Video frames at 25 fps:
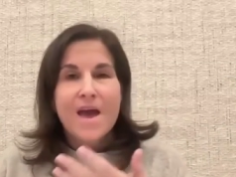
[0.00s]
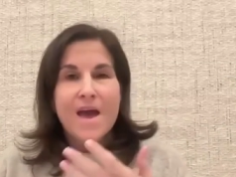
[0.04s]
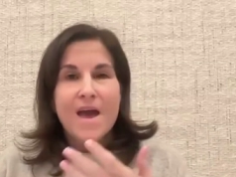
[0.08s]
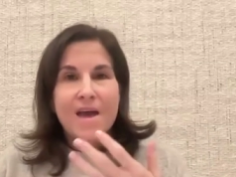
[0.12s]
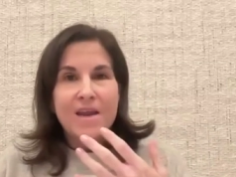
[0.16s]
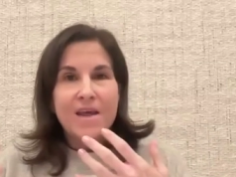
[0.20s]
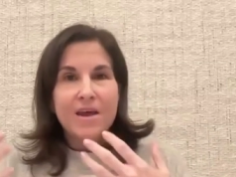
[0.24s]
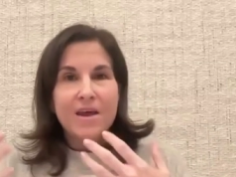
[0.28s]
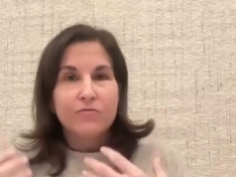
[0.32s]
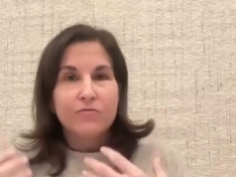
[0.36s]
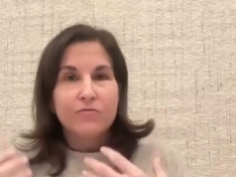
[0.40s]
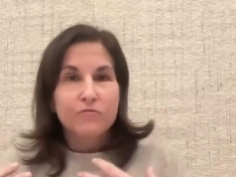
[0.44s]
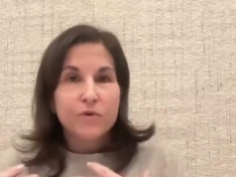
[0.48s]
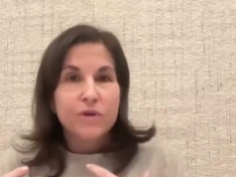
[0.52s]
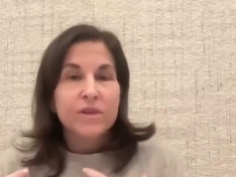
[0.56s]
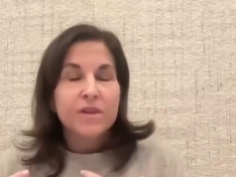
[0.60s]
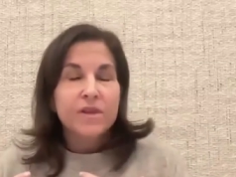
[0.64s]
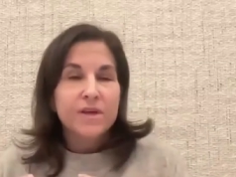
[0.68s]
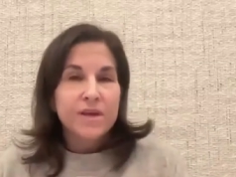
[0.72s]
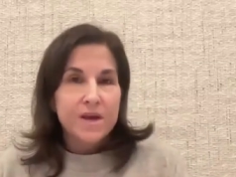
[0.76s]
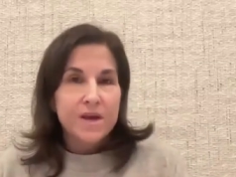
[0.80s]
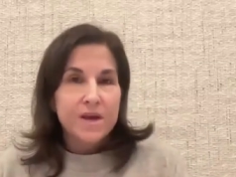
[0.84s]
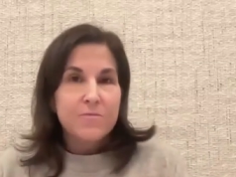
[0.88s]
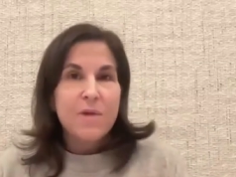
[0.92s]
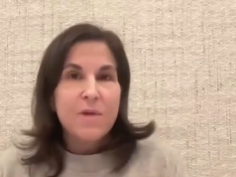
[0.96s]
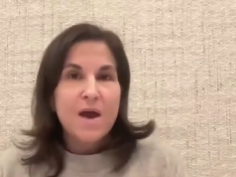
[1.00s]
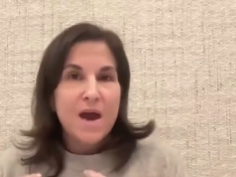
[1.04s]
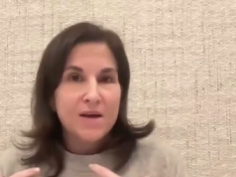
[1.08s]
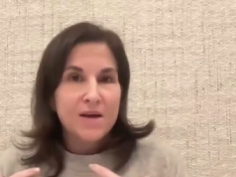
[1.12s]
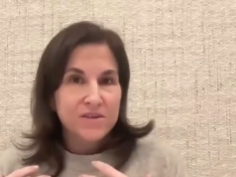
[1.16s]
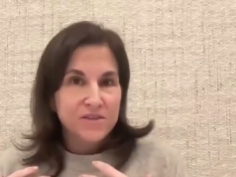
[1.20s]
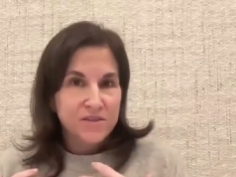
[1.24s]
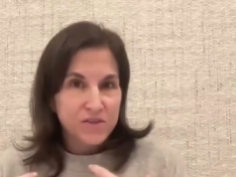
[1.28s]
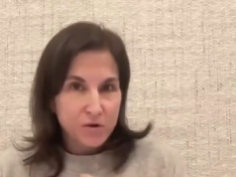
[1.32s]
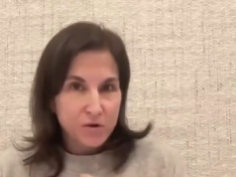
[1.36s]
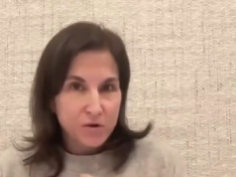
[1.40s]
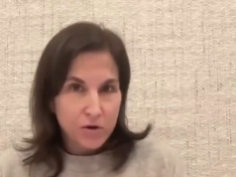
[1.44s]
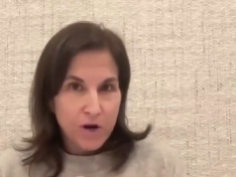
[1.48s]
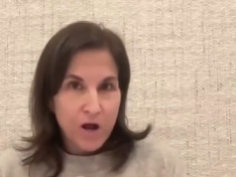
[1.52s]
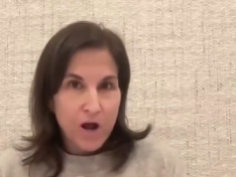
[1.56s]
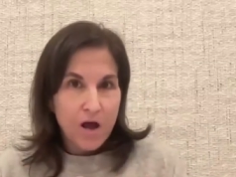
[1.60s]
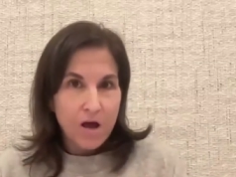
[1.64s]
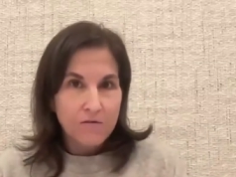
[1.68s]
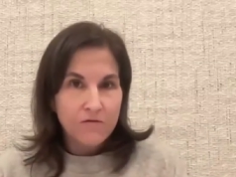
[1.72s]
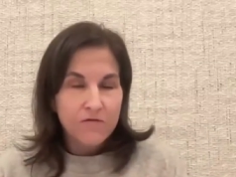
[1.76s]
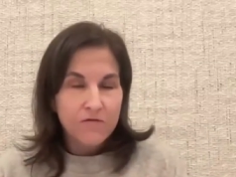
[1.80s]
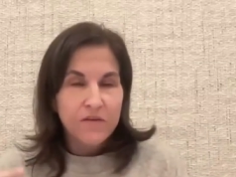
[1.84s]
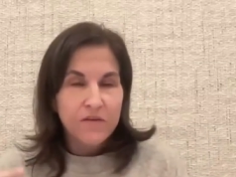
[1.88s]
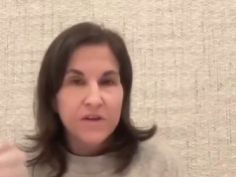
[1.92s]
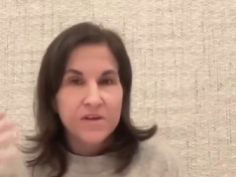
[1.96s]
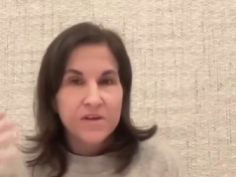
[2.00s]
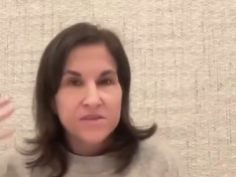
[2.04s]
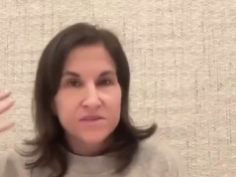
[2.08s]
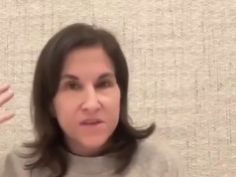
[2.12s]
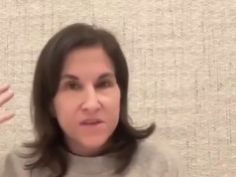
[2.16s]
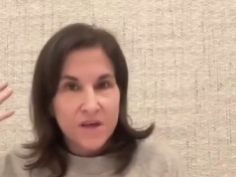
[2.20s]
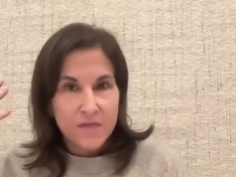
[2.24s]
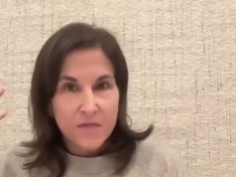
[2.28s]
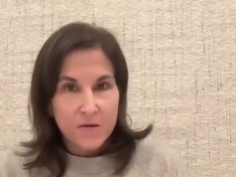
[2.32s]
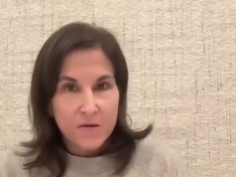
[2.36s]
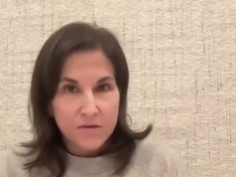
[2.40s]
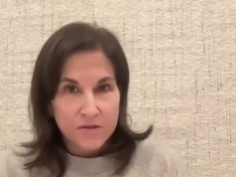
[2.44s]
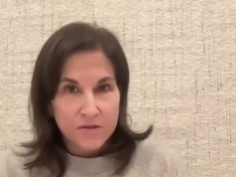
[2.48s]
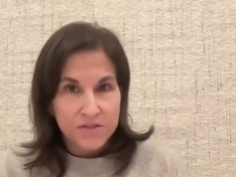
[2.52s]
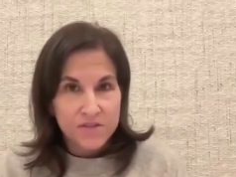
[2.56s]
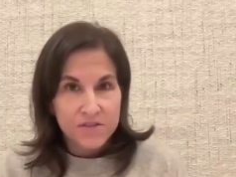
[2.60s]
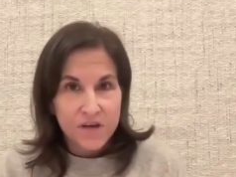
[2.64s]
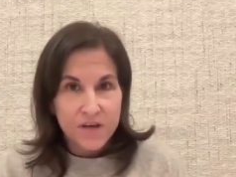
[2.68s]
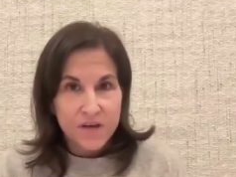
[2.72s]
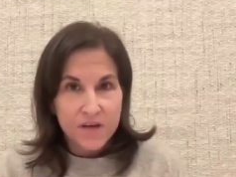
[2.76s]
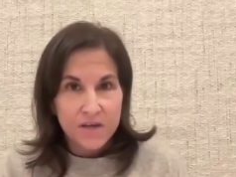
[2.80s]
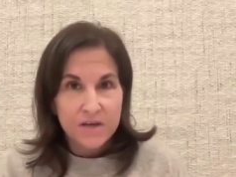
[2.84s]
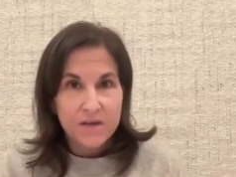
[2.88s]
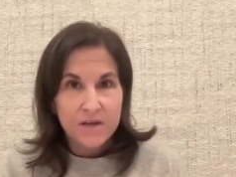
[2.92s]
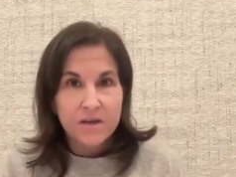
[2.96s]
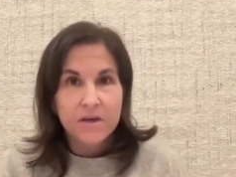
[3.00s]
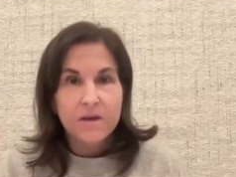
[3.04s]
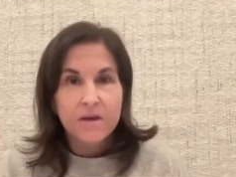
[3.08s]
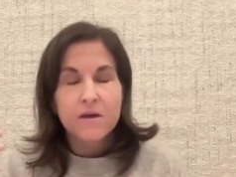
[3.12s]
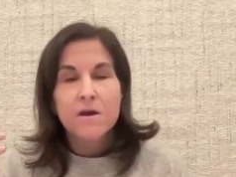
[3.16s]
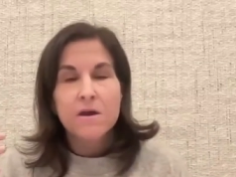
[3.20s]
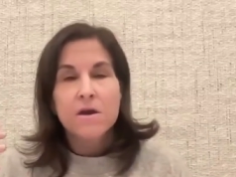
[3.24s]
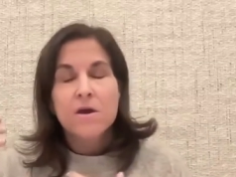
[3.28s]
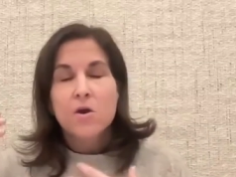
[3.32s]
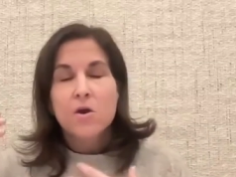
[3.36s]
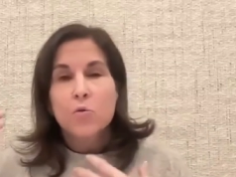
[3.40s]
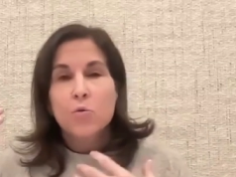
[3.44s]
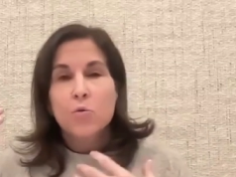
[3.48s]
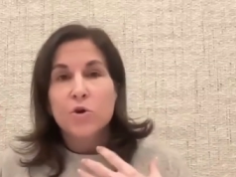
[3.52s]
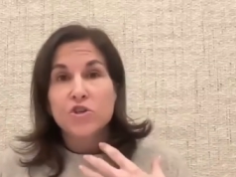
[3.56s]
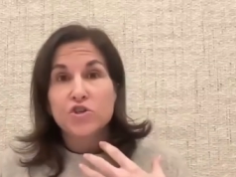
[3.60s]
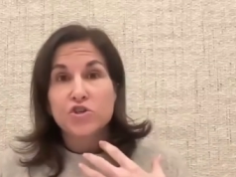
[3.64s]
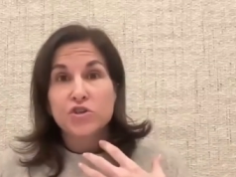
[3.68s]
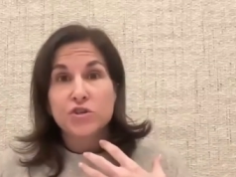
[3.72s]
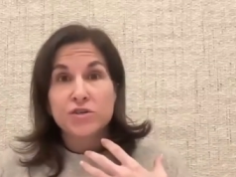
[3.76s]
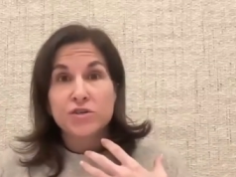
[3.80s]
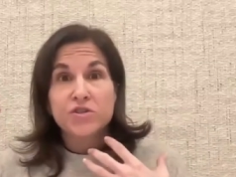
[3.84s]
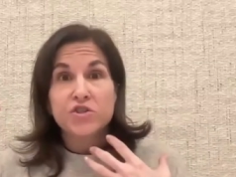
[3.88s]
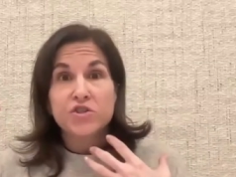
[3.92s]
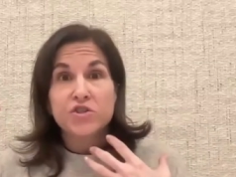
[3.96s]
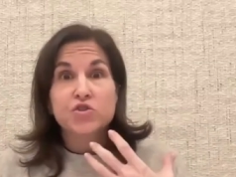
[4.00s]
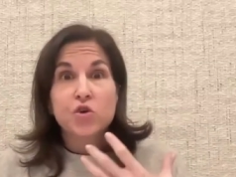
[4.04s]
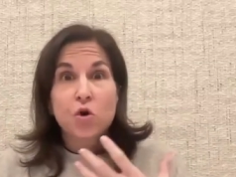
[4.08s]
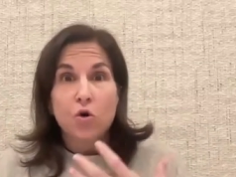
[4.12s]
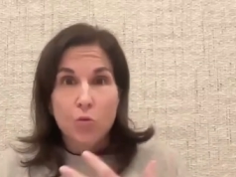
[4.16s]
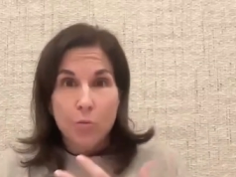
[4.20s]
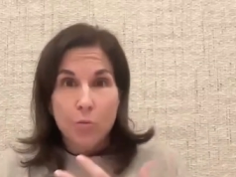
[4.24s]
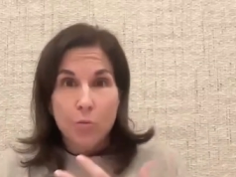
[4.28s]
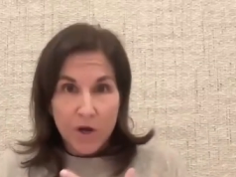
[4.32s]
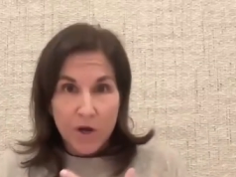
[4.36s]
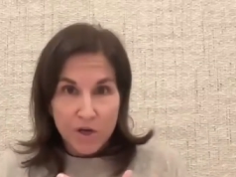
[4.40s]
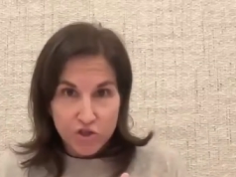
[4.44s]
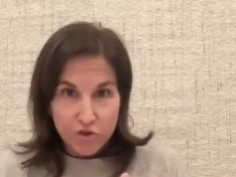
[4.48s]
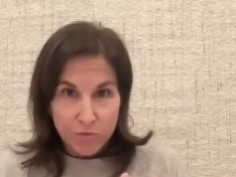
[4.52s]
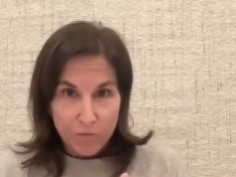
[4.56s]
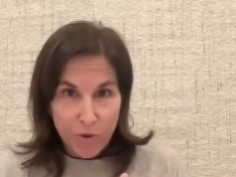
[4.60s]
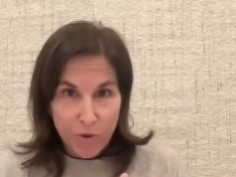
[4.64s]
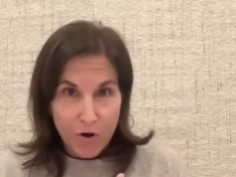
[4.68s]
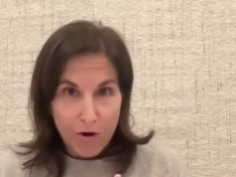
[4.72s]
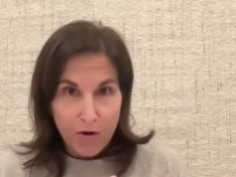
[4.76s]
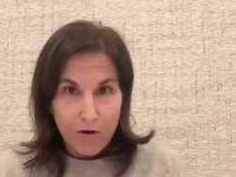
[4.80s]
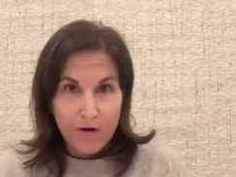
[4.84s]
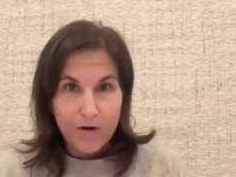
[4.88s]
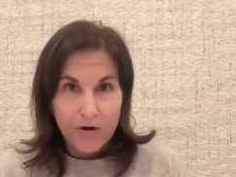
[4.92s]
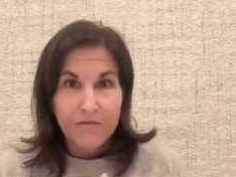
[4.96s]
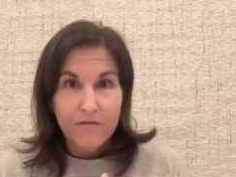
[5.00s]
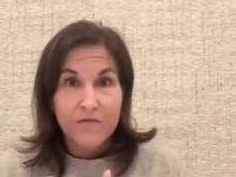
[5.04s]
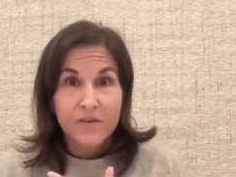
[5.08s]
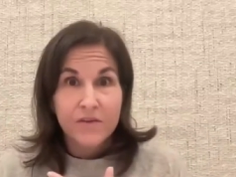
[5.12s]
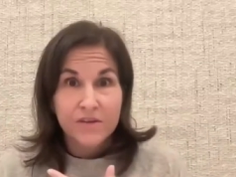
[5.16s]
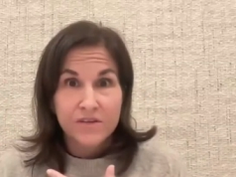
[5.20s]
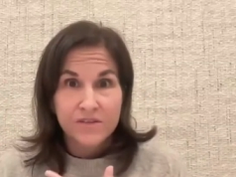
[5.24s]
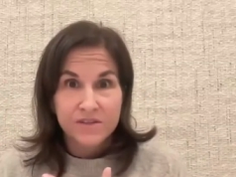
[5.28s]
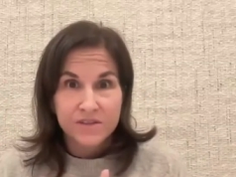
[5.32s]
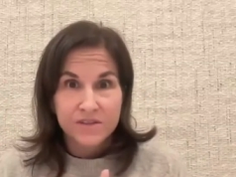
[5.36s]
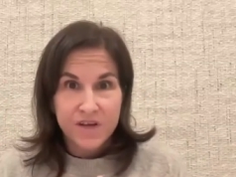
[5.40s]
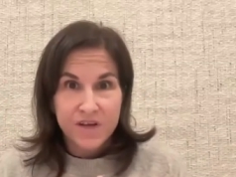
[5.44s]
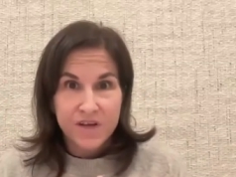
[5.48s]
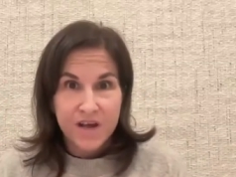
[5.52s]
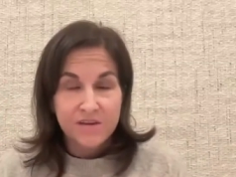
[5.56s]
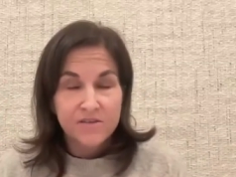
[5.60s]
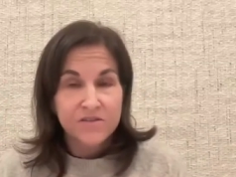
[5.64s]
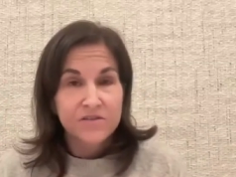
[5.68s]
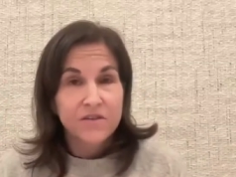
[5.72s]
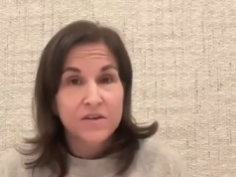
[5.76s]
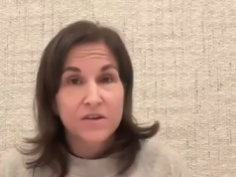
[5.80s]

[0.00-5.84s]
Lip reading: And it really impacts their confidence and their psyche, which is so much a part of this test.